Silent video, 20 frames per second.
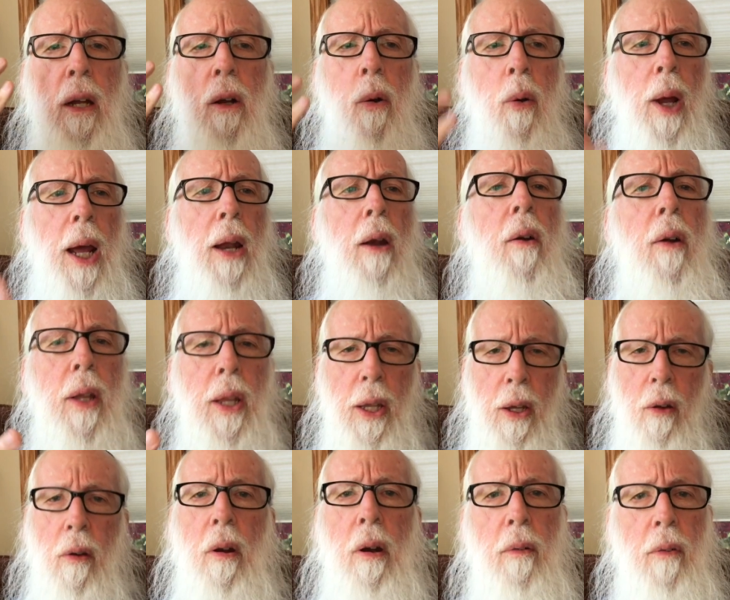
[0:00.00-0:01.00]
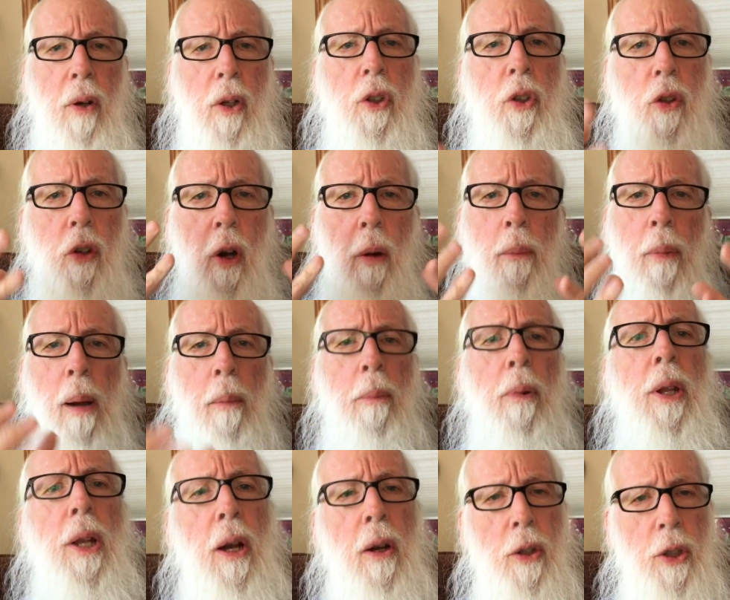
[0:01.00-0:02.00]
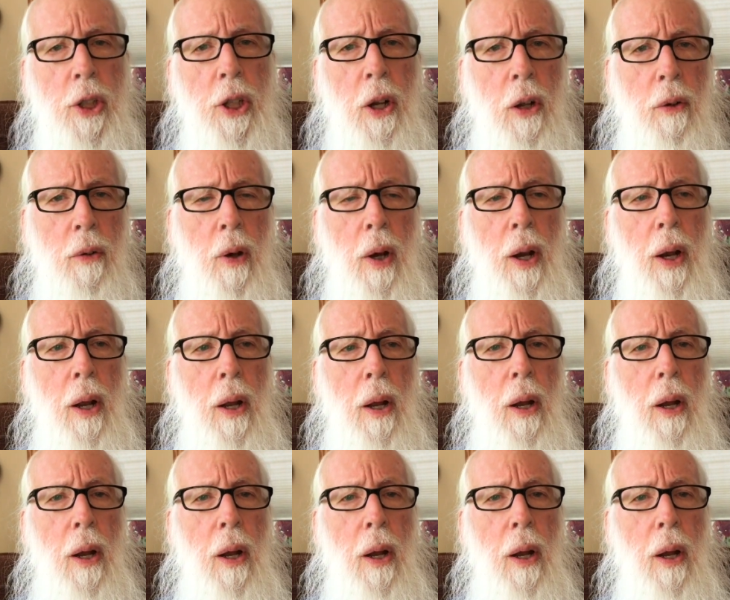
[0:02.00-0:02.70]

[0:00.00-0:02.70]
Creator of the universe to remember their children?